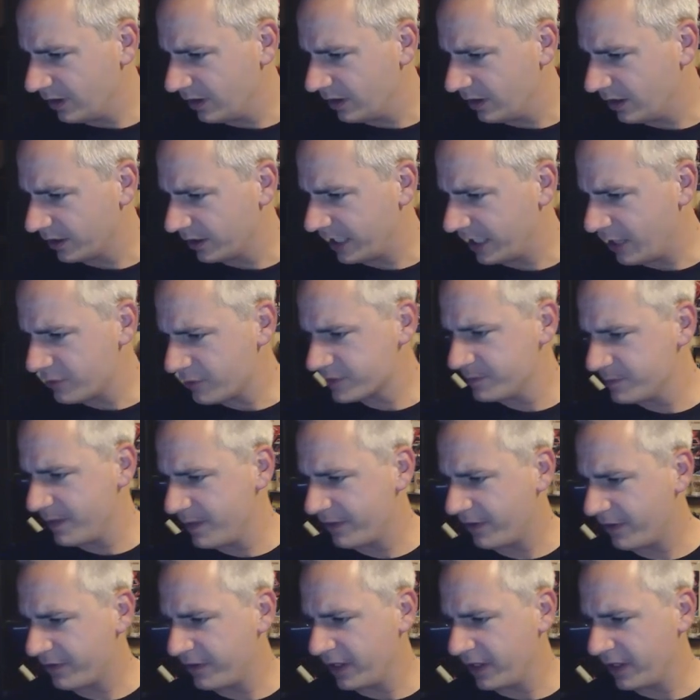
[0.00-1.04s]
Gareth
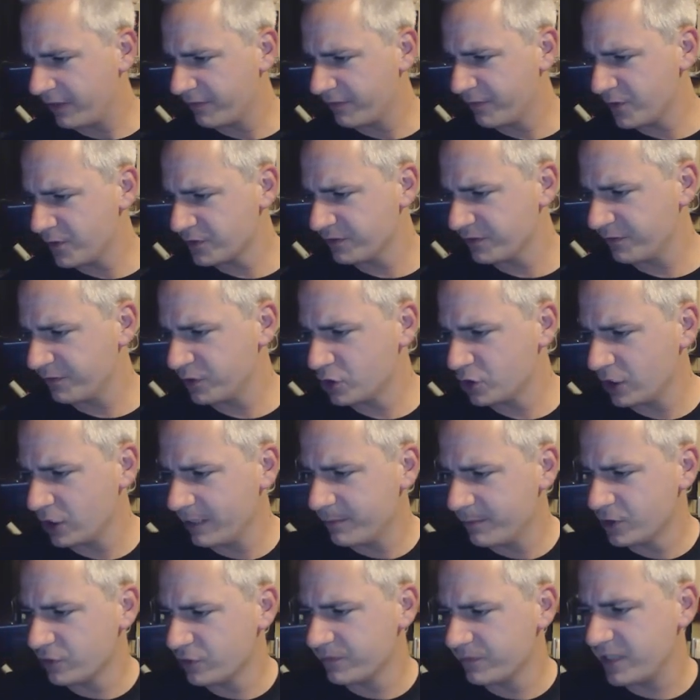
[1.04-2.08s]
Smith, I think the first official
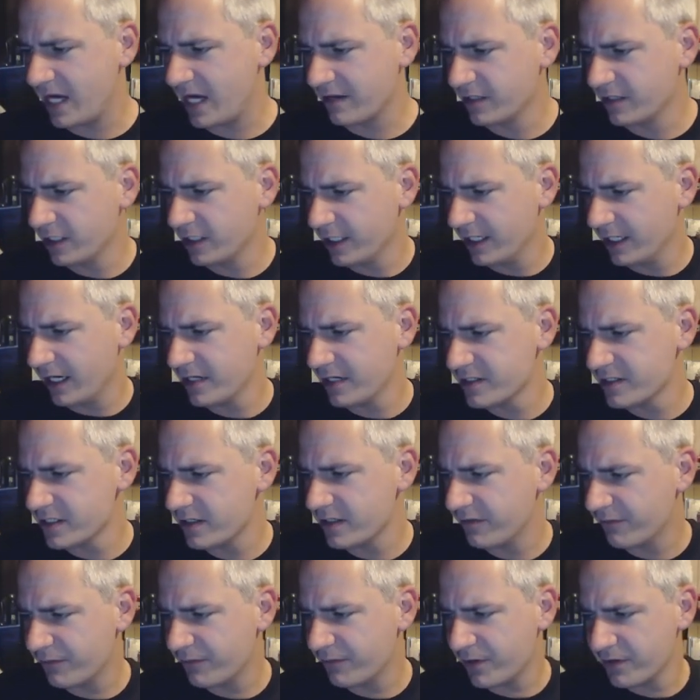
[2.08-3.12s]
image of Daniel in London
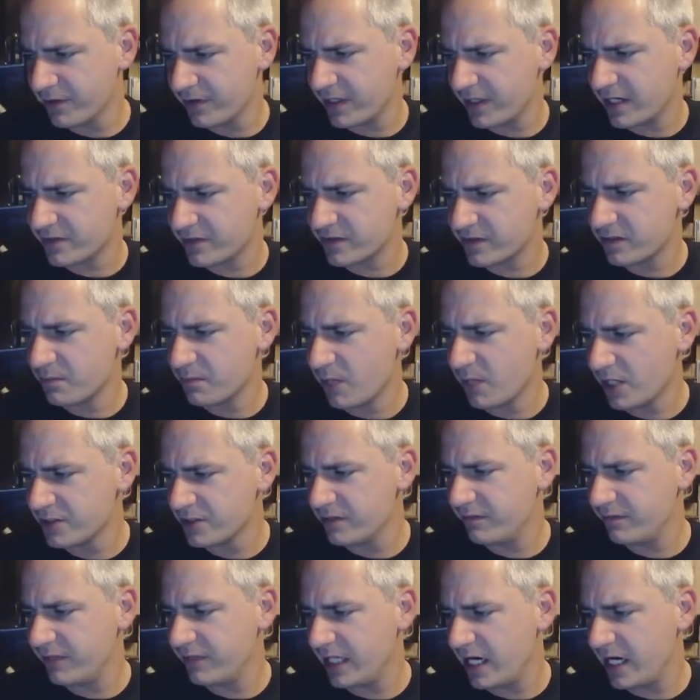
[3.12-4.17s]
in front of the Aston
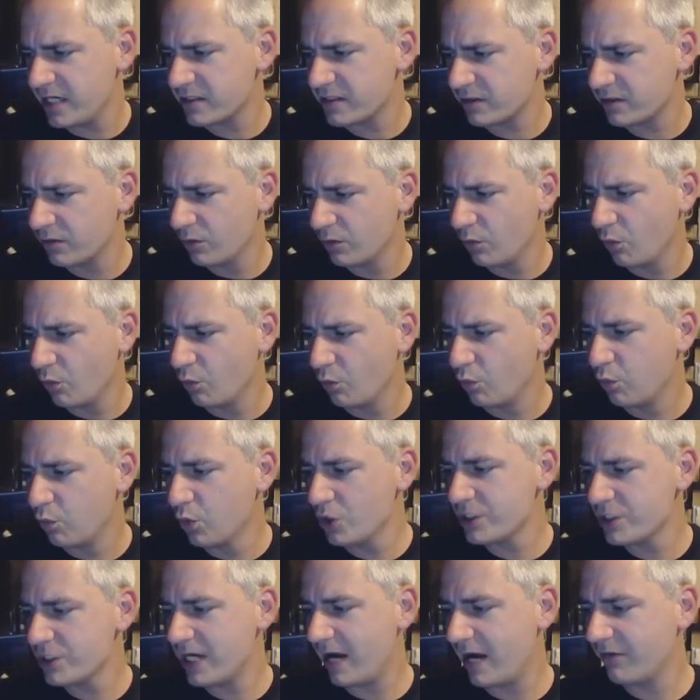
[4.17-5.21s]
Martin V8
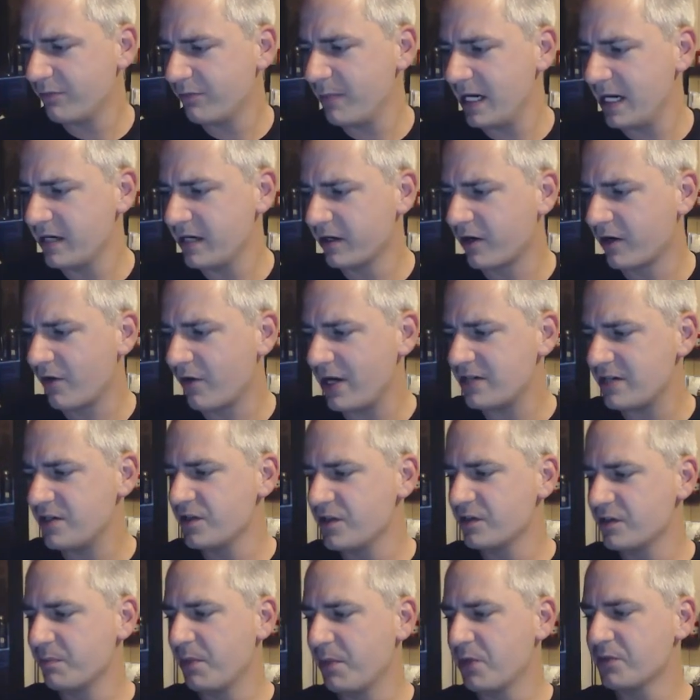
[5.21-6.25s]
would have made a great
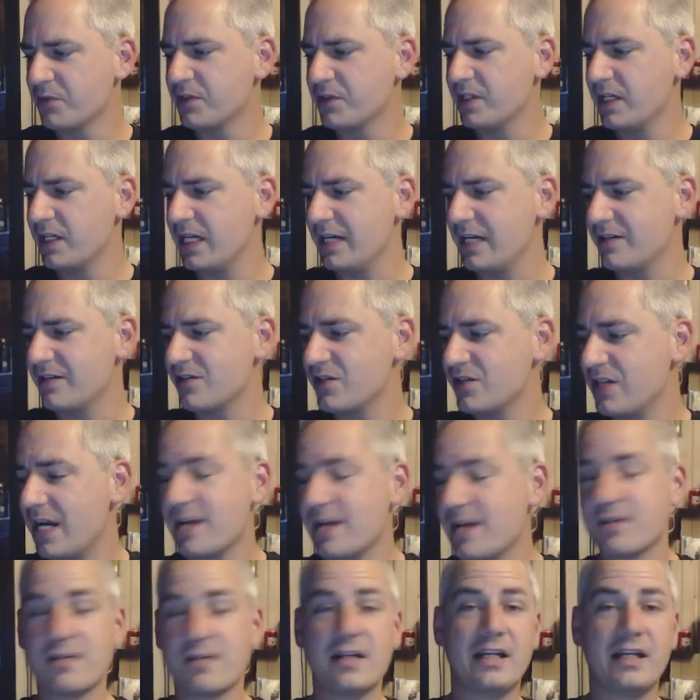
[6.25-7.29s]
teaser poster
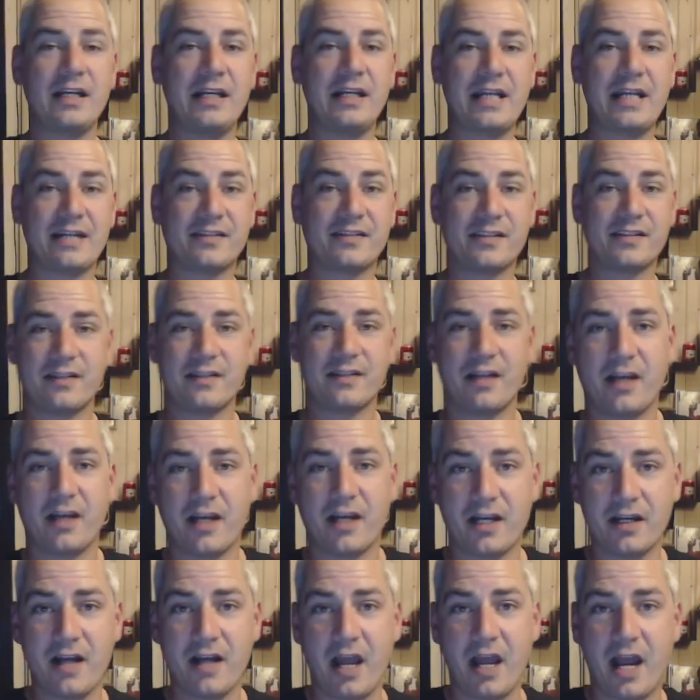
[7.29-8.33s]
instead. Yes,
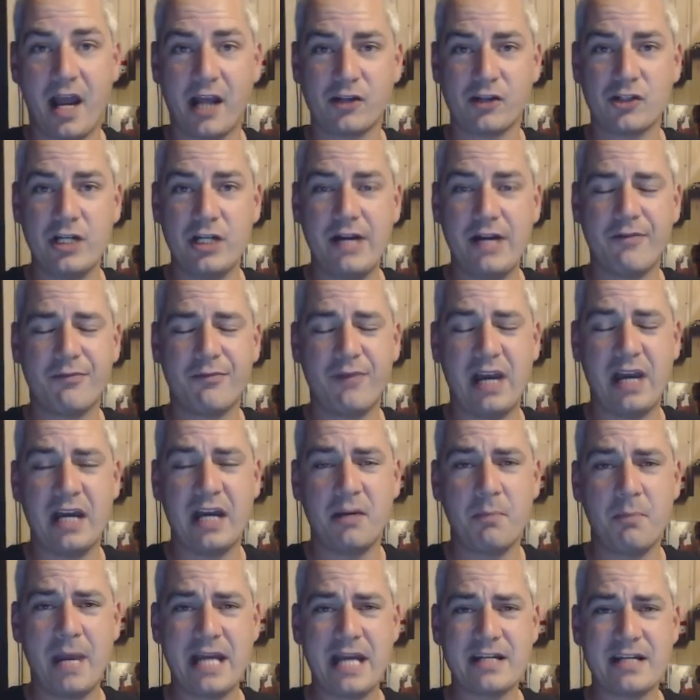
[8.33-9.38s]
and actually a
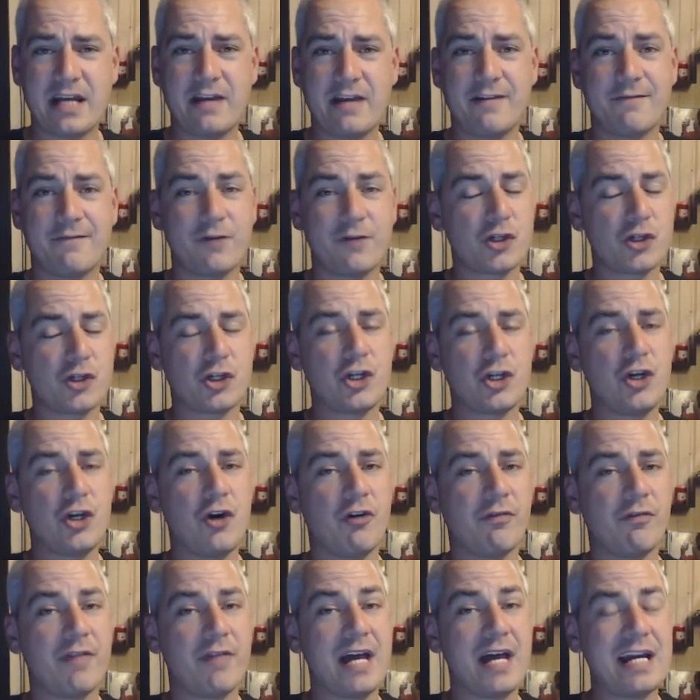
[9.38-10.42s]
fan made a version
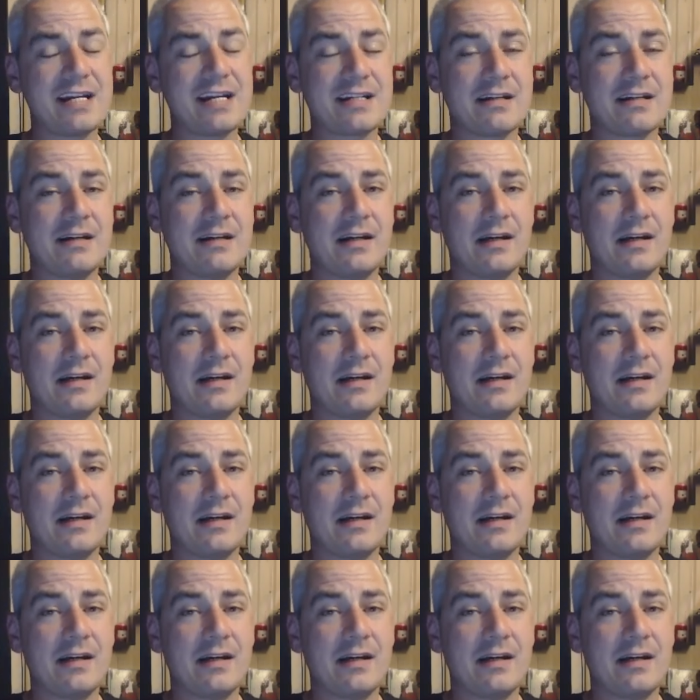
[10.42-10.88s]
of that.